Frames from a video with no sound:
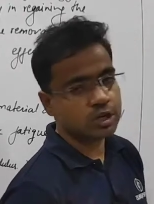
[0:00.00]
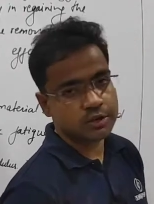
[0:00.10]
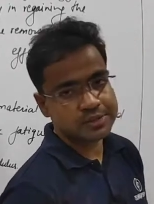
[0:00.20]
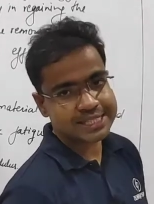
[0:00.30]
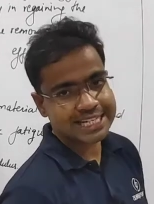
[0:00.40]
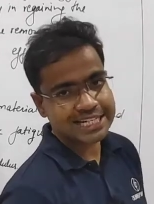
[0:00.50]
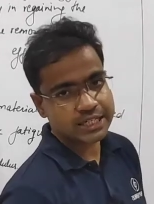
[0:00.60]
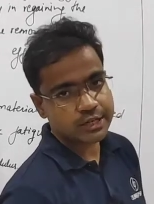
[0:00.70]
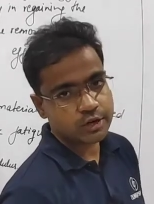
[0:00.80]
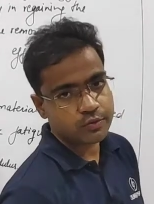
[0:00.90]
of
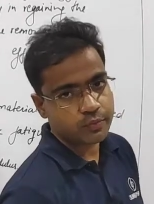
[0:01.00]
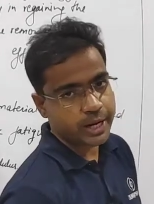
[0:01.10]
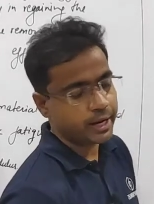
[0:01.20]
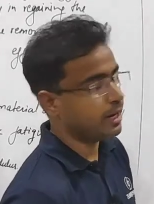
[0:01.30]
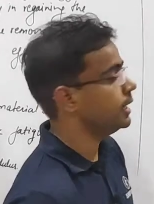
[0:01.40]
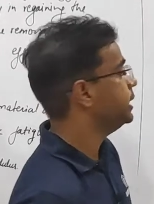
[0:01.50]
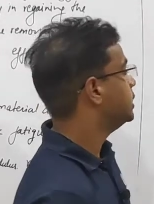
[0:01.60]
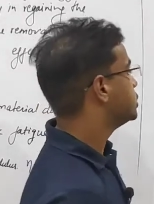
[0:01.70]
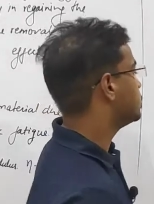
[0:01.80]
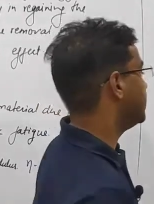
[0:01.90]
cylinder or wire. So